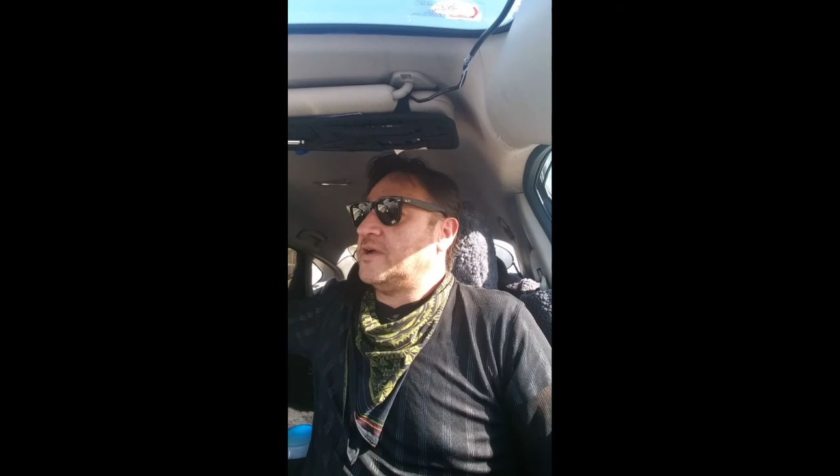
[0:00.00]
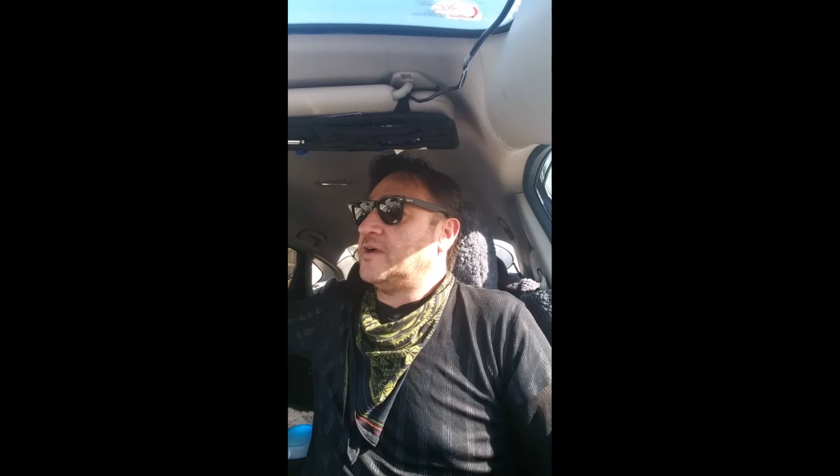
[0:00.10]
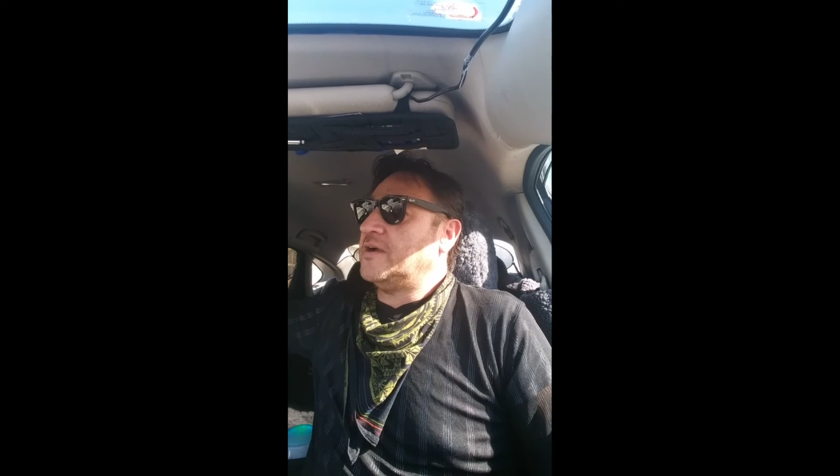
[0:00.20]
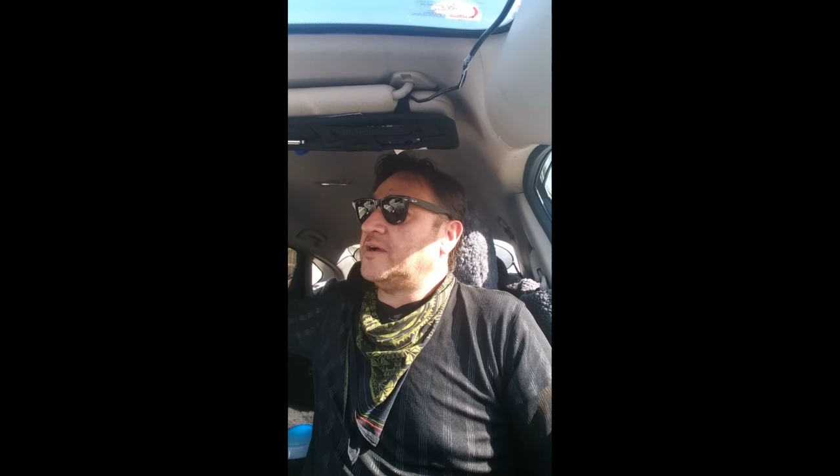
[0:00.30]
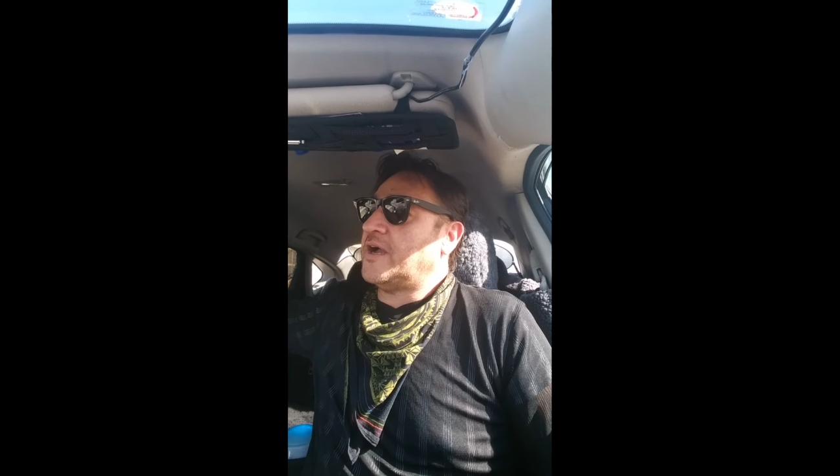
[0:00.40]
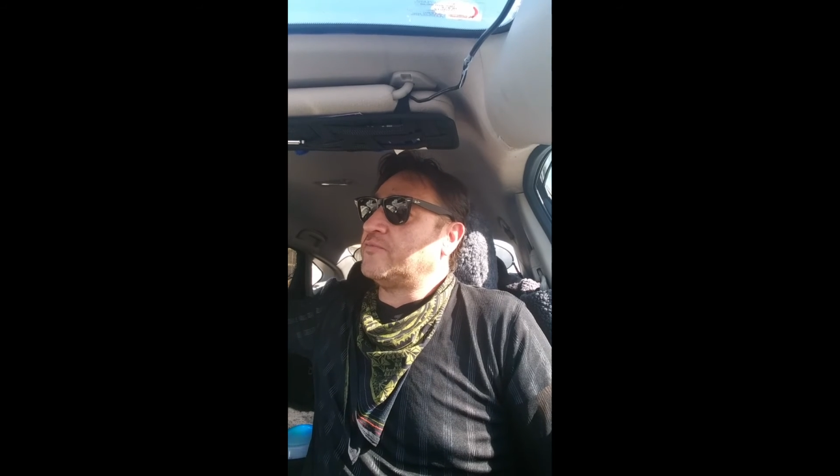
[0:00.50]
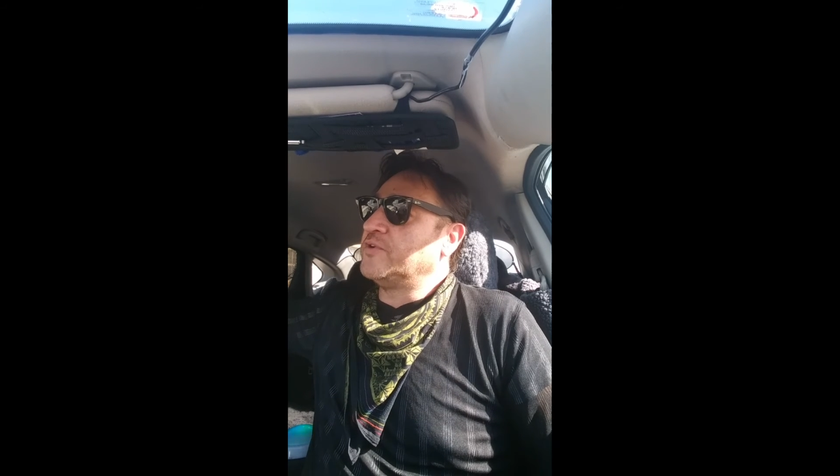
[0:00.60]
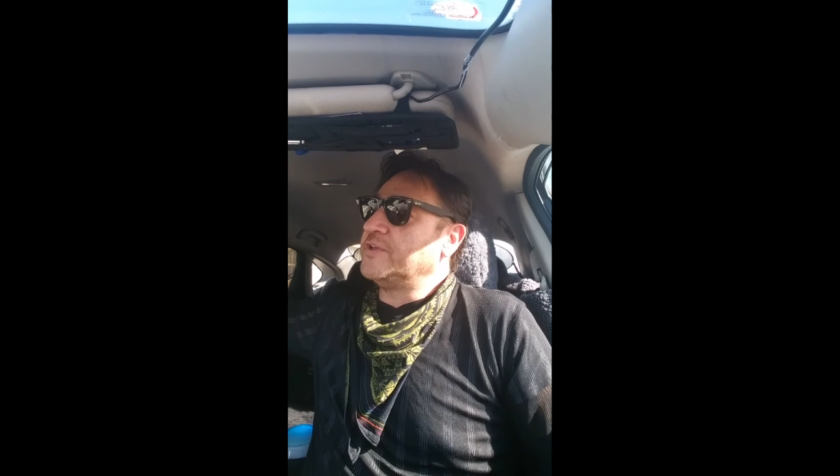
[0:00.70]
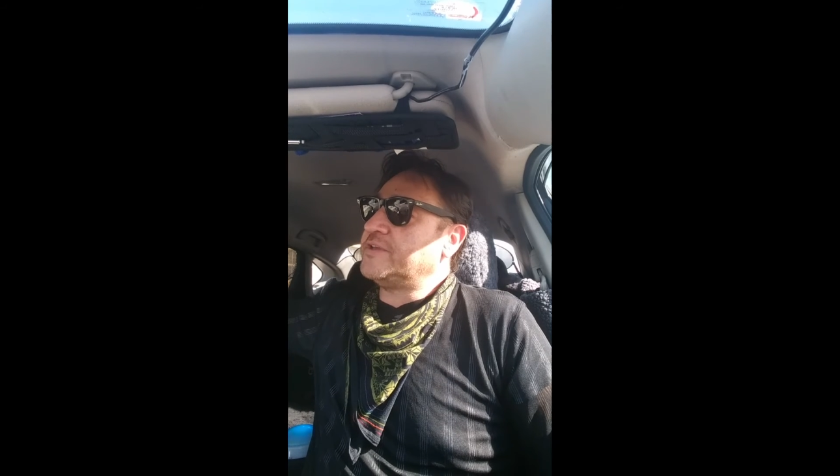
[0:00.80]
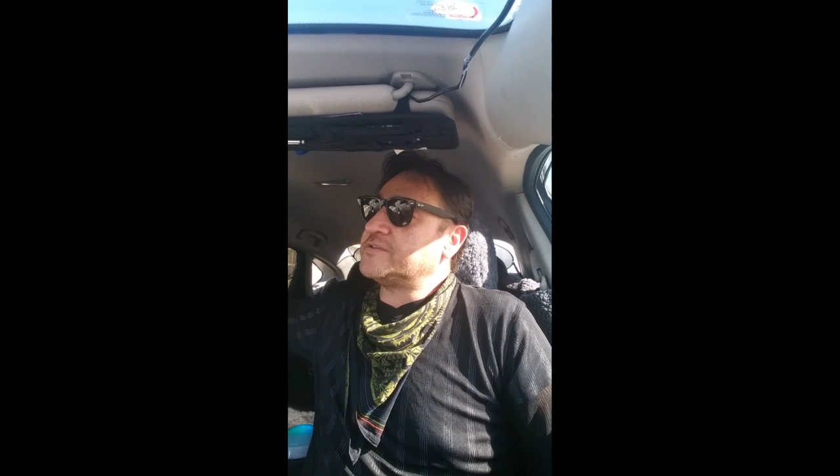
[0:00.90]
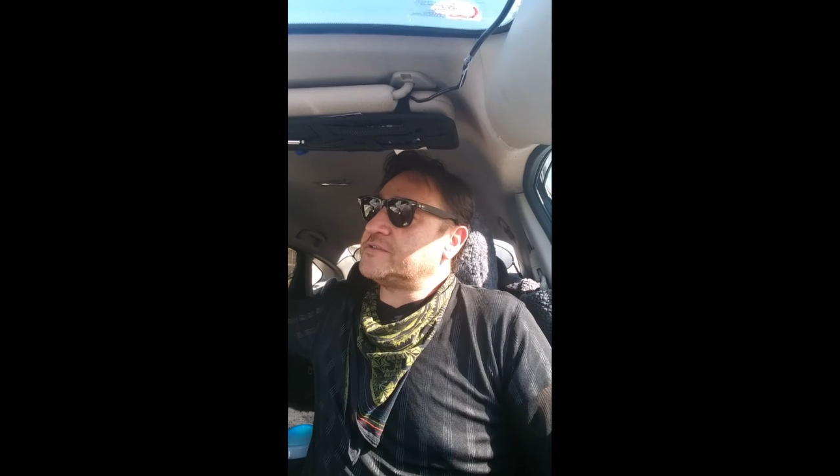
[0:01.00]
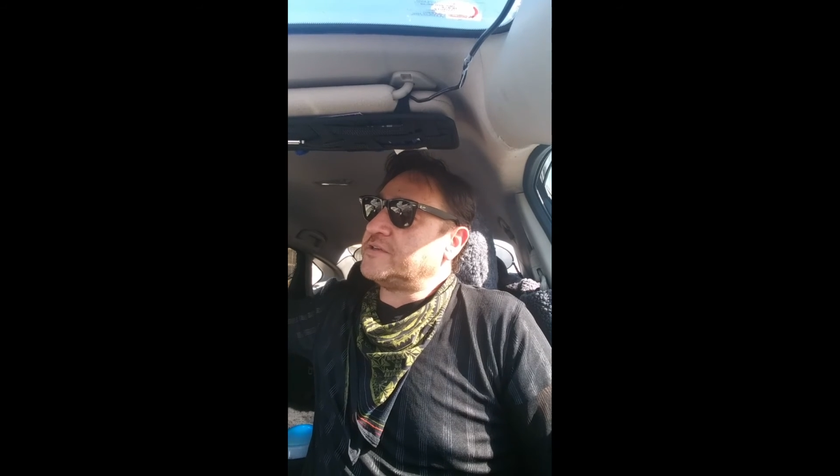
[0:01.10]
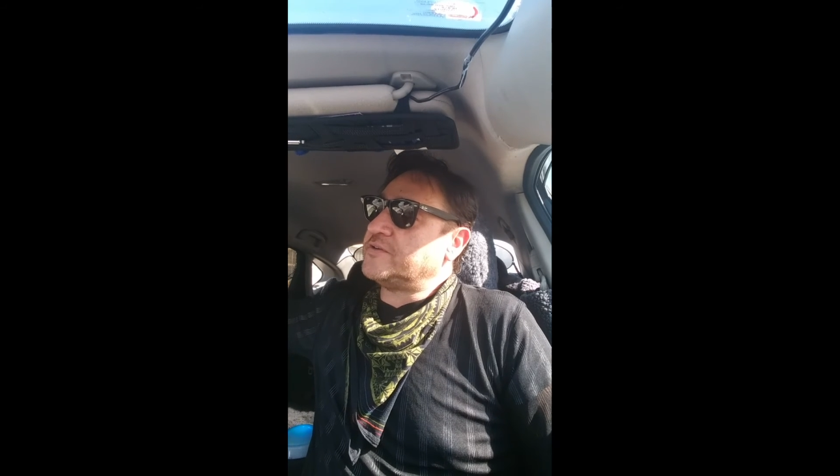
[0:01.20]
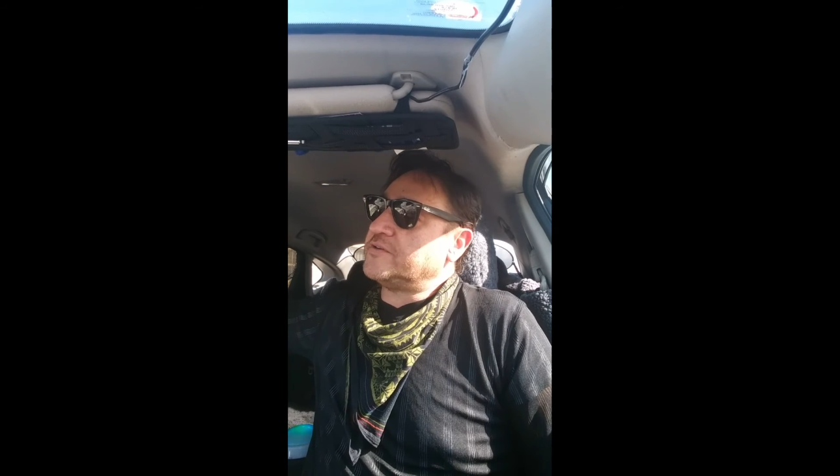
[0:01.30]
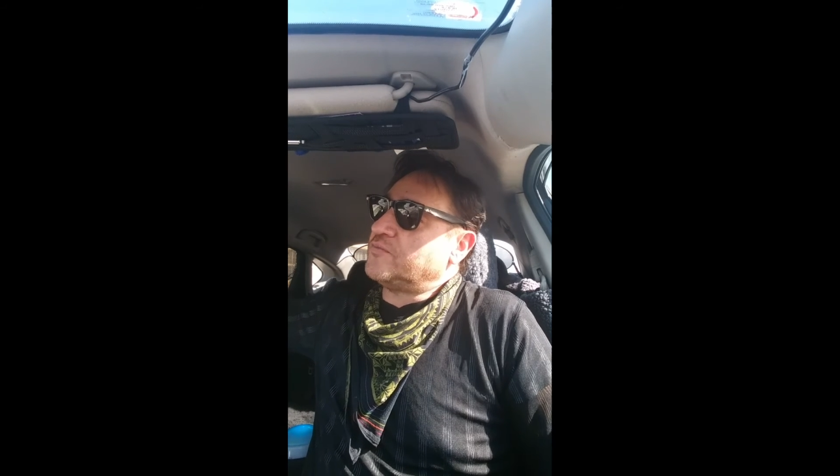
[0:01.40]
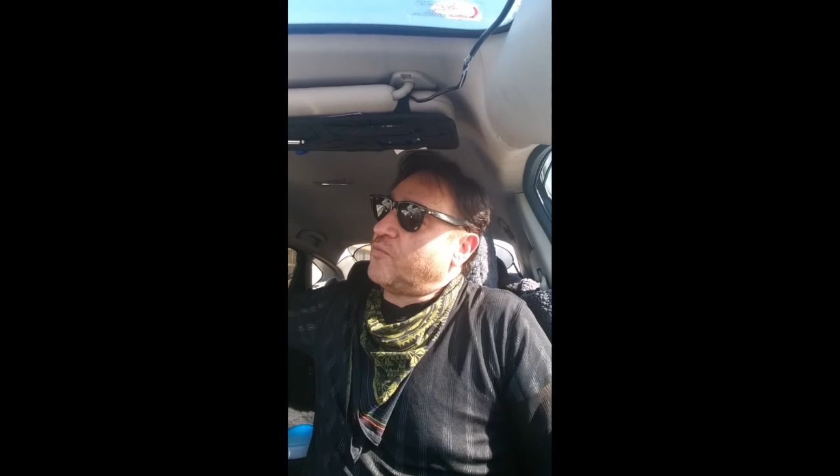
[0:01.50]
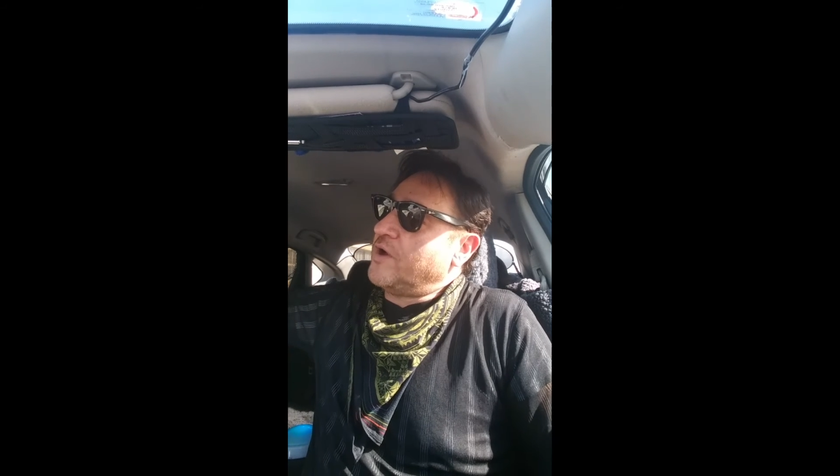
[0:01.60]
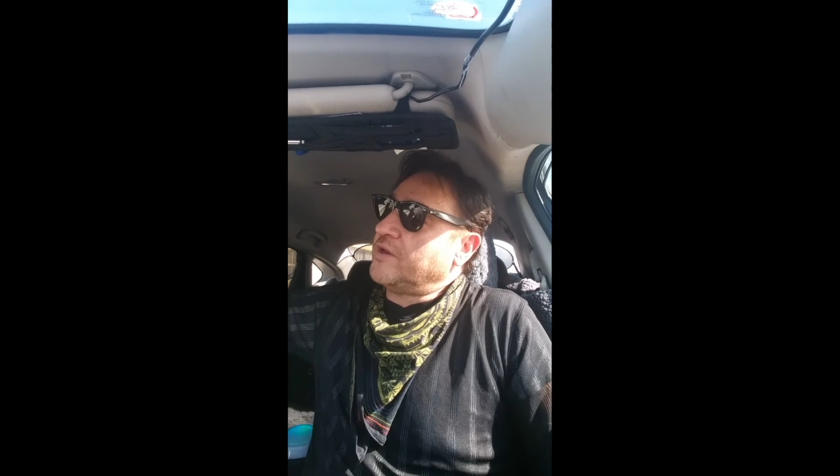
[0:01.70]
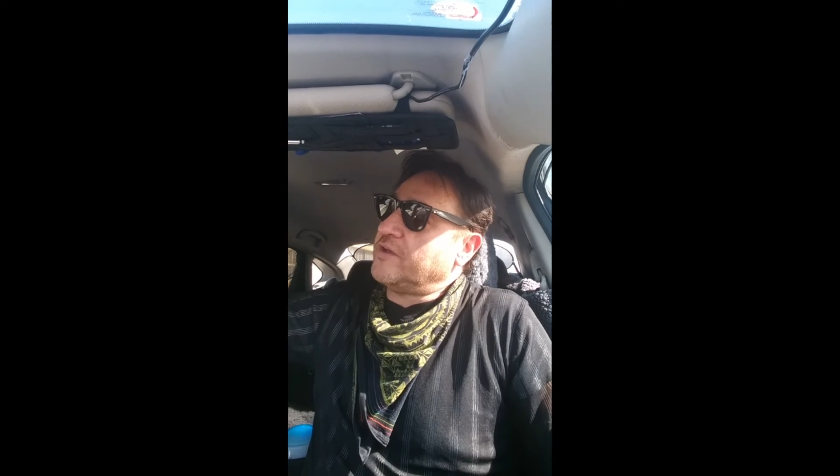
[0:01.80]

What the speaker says: I really considered one